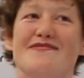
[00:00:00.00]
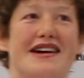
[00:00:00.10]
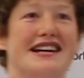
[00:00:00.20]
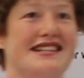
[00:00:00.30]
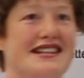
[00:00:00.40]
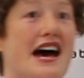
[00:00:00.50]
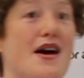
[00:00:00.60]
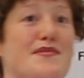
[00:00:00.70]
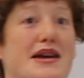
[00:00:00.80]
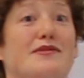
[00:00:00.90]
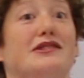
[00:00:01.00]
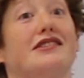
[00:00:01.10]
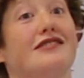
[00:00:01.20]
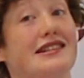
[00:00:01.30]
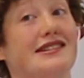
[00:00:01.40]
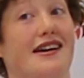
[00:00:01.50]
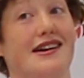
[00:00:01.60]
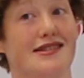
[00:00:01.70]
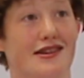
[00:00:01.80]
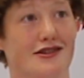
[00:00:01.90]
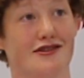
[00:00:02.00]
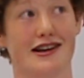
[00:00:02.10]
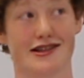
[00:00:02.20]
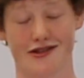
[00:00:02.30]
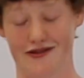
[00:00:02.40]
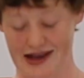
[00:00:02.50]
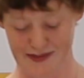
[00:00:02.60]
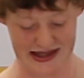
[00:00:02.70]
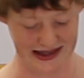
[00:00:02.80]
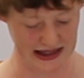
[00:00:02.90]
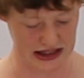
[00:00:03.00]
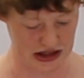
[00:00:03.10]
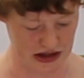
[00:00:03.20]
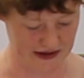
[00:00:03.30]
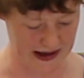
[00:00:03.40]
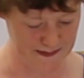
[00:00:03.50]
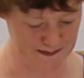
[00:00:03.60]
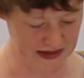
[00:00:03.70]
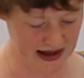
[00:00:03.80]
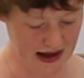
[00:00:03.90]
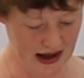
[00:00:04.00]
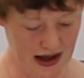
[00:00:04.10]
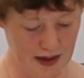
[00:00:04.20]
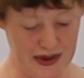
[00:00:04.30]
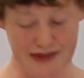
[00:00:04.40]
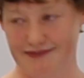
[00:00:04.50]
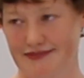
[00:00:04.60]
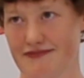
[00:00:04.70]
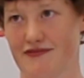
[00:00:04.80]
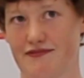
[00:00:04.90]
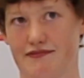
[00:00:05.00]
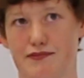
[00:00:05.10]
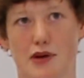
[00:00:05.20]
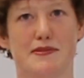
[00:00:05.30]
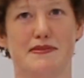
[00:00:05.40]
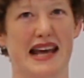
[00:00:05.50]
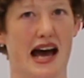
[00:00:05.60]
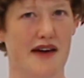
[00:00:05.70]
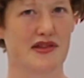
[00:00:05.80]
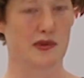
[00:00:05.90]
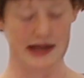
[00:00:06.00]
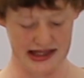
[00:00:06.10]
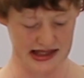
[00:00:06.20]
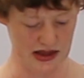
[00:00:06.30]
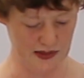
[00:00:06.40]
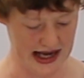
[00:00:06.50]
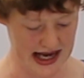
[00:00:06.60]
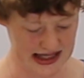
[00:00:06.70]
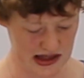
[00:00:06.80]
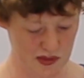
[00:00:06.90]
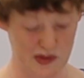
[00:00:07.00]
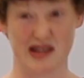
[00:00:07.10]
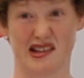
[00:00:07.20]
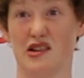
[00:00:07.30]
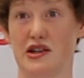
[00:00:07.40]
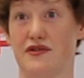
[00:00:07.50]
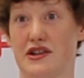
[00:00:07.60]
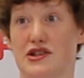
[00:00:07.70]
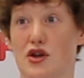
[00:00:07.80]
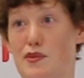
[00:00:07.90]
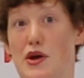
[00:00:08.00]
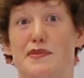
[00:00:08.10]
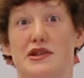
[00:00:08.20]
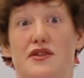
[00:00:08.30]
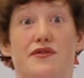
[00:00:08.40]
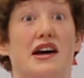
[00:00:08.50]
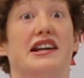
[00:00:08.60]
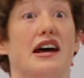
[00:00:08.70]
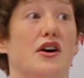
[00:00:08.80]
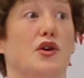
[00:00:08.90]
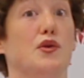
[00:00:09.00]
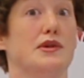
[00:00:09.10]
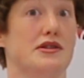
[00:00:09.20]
might be able to criticise the construction of that particular survey. But probably half the questions that we asked were included for the sole purpose of finding out who